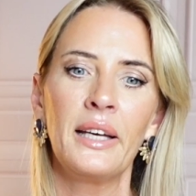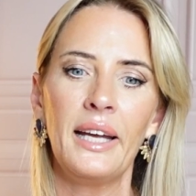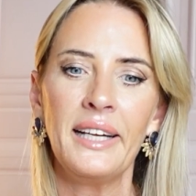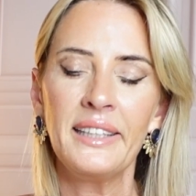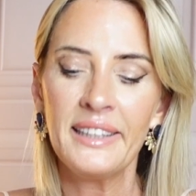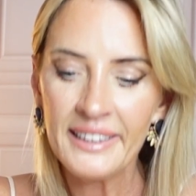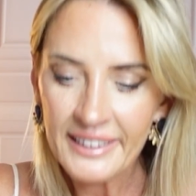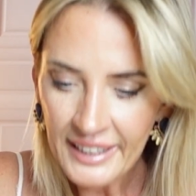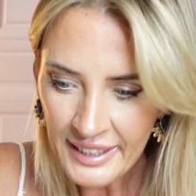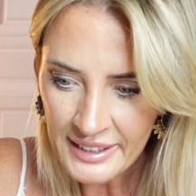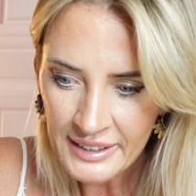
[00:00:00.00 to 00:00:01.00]
And
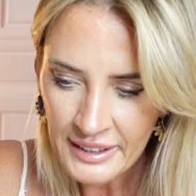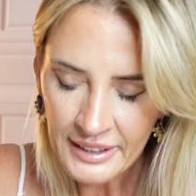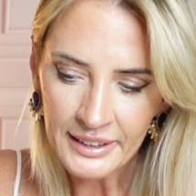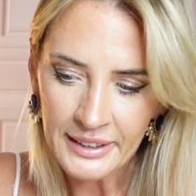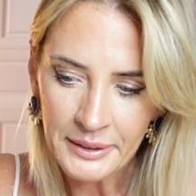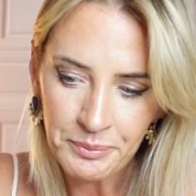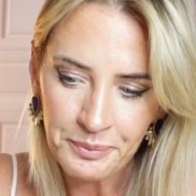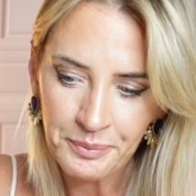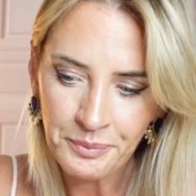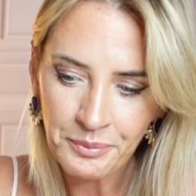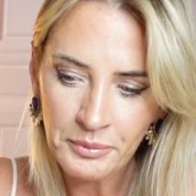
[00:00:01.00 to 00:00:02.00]
then,
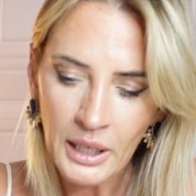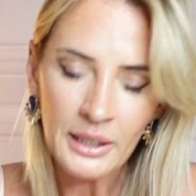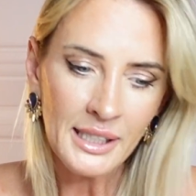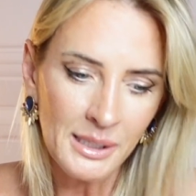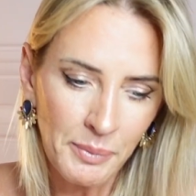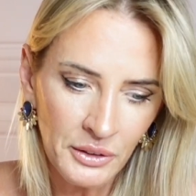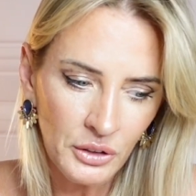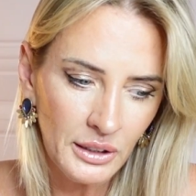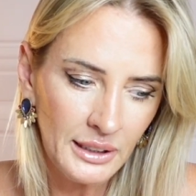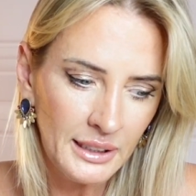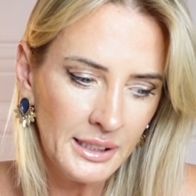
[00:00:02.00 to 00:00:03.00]
last but not
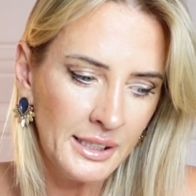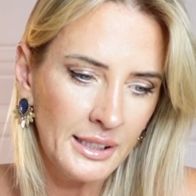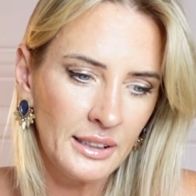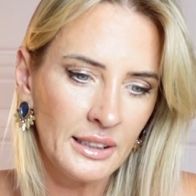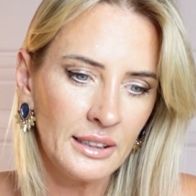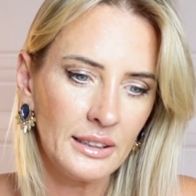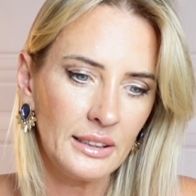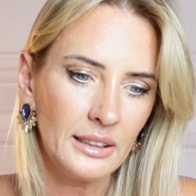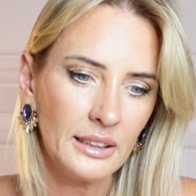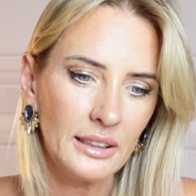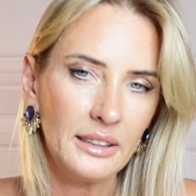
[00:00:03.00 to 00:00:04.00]
least,
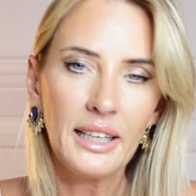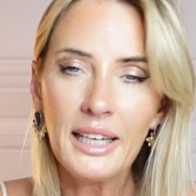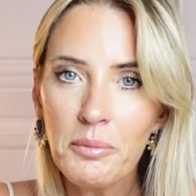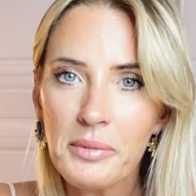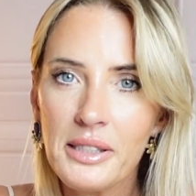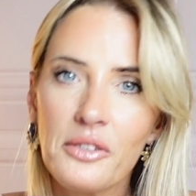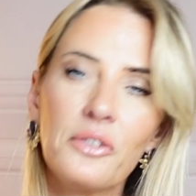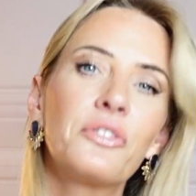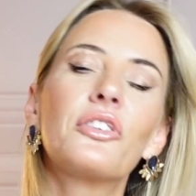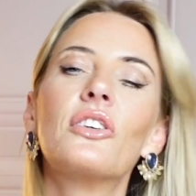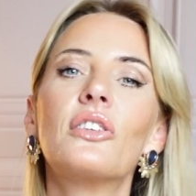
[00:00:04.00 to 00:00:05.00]
the names
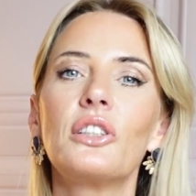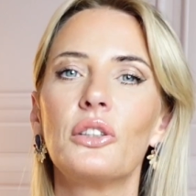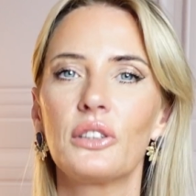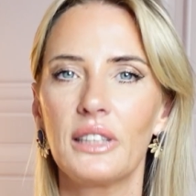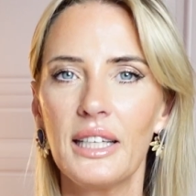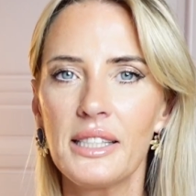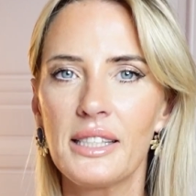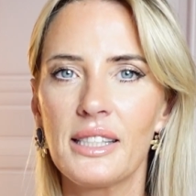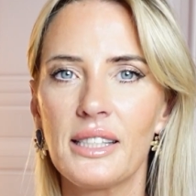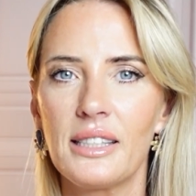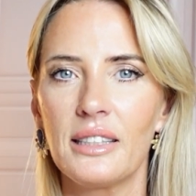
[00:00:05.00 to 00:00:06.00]
for your
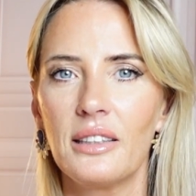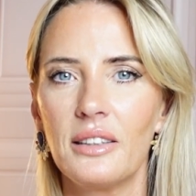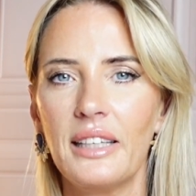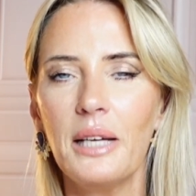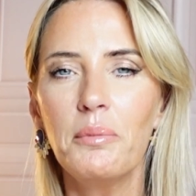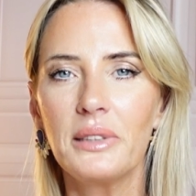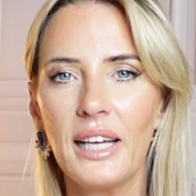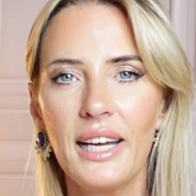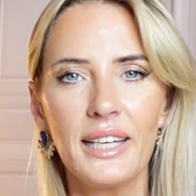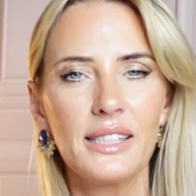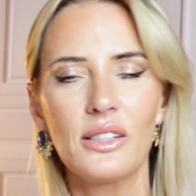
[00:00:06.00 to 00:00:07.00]
guests, the name
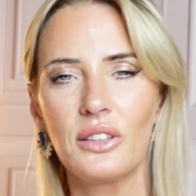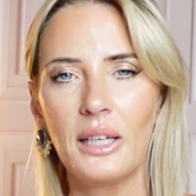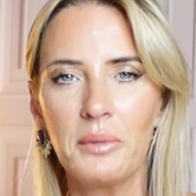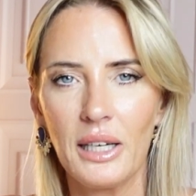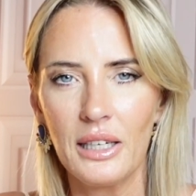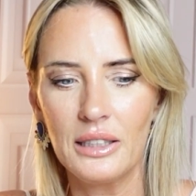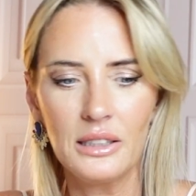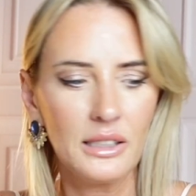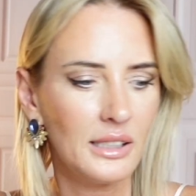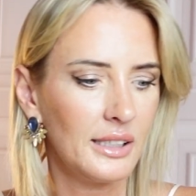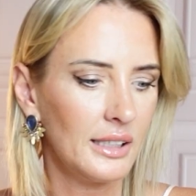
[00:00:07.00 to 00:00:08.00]
tags or name cards.